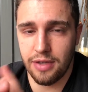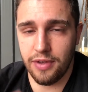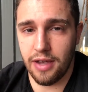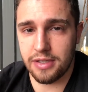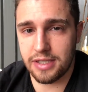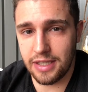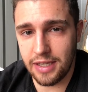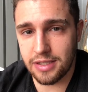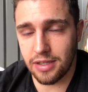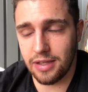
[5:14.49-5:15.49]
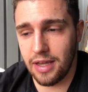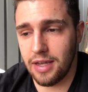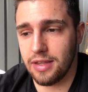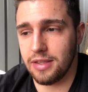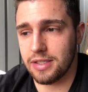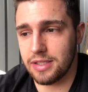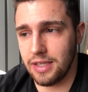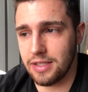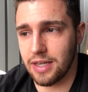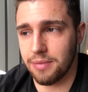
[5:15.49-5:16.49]
If you have seeds on there, the
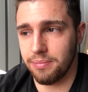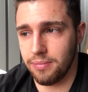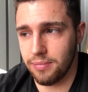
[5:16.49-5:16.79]
seeds get